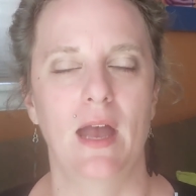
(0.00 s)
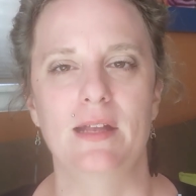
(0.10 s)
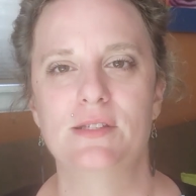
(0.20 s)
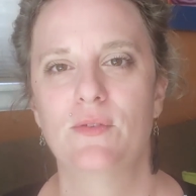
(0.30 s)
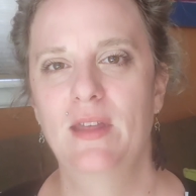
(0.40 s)

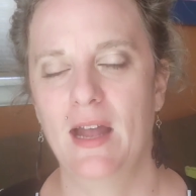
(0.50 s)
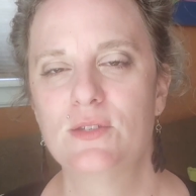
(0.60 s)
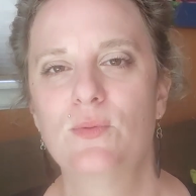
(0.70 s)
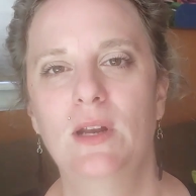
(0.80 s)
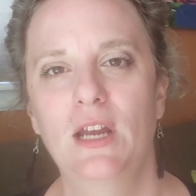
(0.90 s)
And so
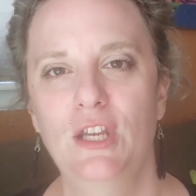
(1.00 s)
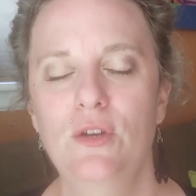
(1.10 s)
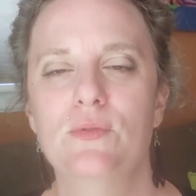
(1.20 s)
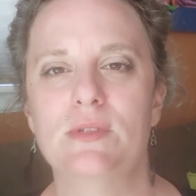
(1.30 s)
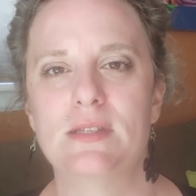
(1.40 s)
that's what I
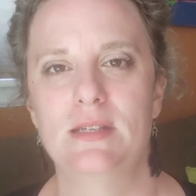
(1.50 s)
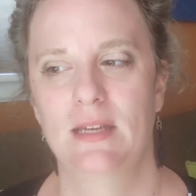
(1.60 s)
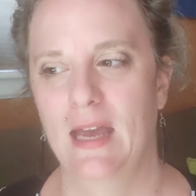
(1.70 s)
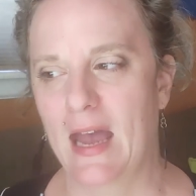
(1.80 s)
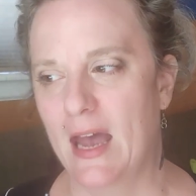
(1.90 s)
used
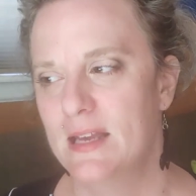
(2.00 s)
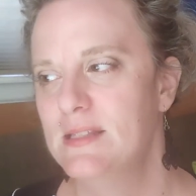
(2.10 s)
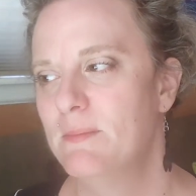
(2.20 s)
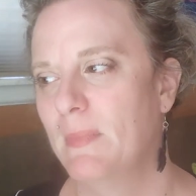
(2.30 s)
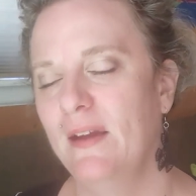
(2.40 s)

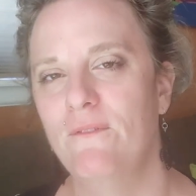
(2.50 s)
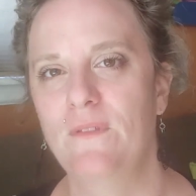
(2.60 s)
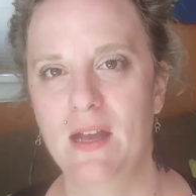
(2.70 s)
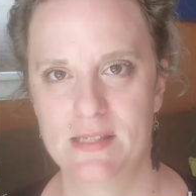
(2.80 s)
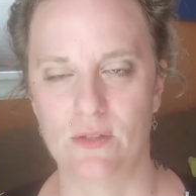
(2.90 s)
as my
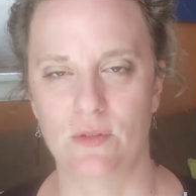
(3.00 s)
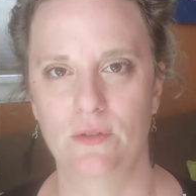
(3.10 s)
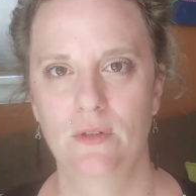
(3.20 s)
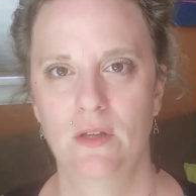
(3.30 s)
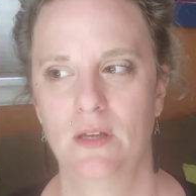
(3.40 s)

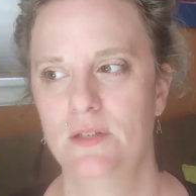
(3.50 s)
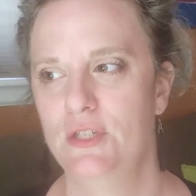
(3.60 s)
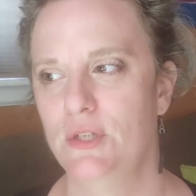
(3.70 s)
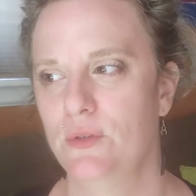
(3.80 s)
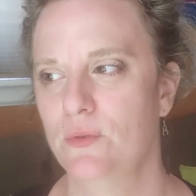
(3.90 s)
vessel
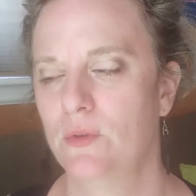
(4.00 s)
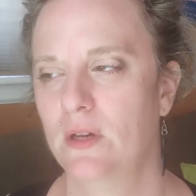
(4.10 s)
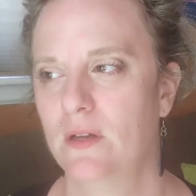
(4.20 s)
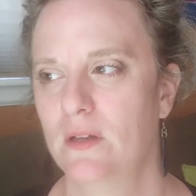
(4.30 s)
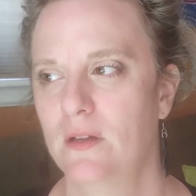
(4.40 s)
to
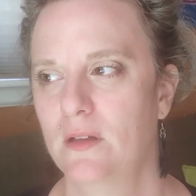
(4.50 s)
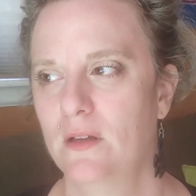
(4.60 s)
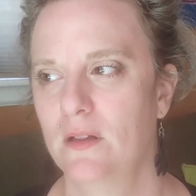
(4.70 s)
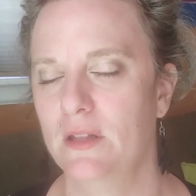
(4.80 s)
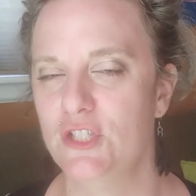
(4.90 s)

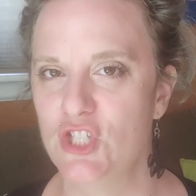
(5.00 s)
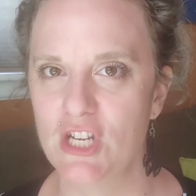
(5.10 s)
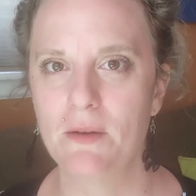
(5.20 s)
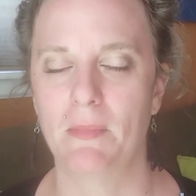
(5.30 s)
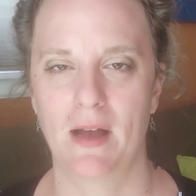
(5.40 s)

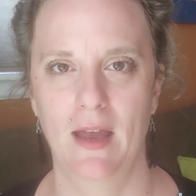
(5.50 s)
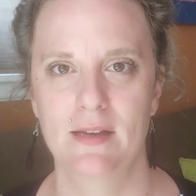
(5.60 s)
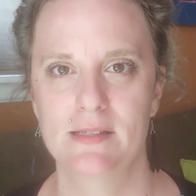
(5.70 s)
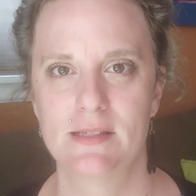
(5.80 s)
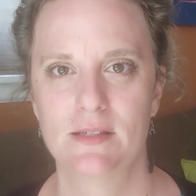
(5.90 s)

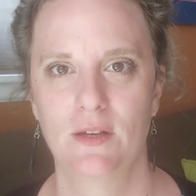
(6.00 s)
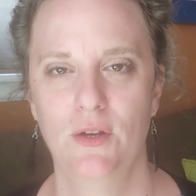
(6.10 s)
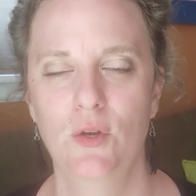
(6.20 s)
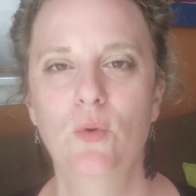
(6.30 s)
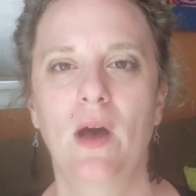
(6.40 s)
legitimize
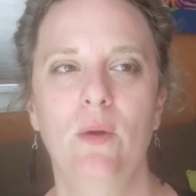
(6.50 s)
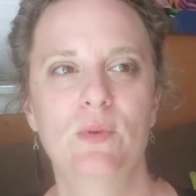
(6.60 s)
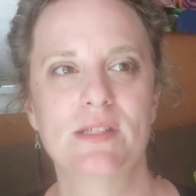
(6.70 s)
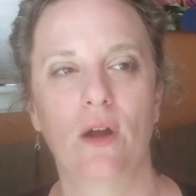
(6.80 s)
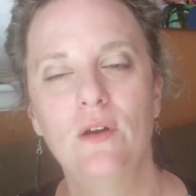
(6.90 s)
who I
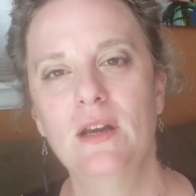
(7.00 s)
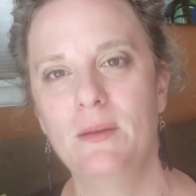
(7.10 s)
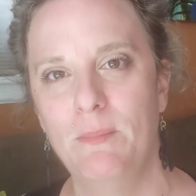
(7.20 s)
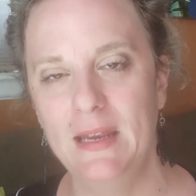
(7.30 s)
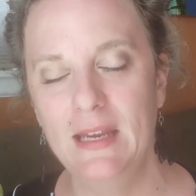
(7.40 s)
was
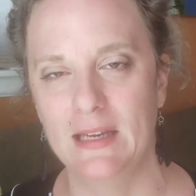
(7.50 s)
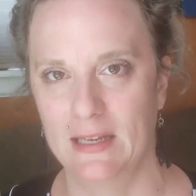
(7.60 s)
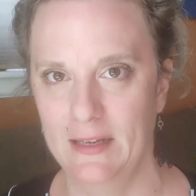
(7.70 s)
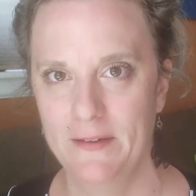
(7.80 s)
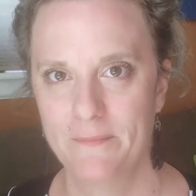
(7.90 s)
already
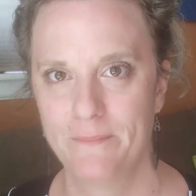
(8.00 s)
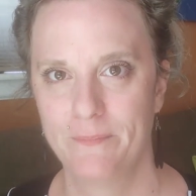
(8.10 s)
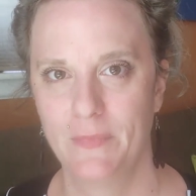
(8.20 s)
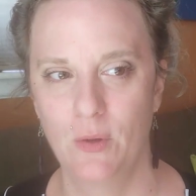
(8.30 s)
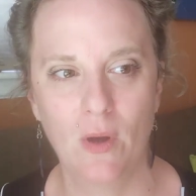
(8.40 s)
being,
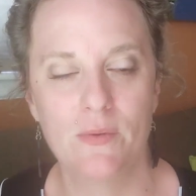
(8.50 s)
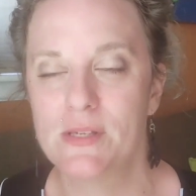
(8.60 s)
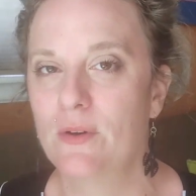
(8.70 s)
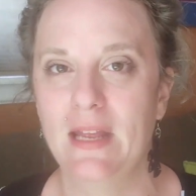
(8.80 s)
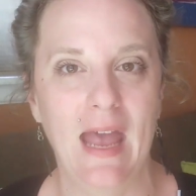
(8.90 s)
who I
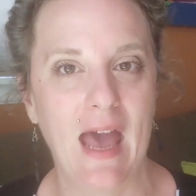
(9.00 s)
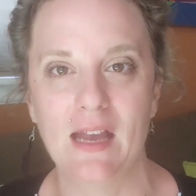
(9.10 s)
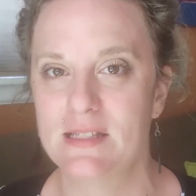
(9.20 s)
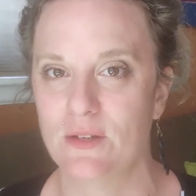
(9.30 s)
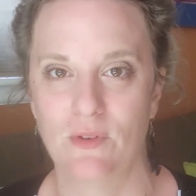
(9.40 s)
was already
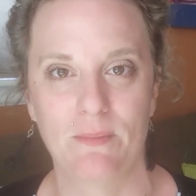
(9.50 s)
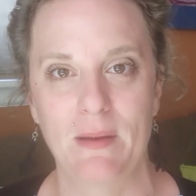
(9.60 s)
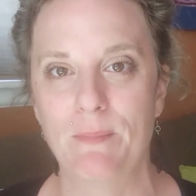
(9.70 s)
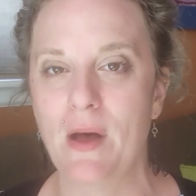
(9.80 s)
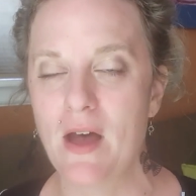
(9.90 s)
acting with
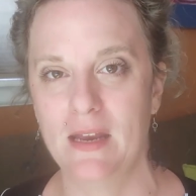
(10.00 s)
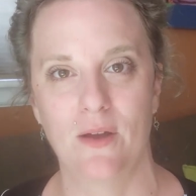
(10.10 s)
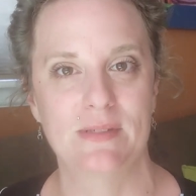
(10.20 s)
my body.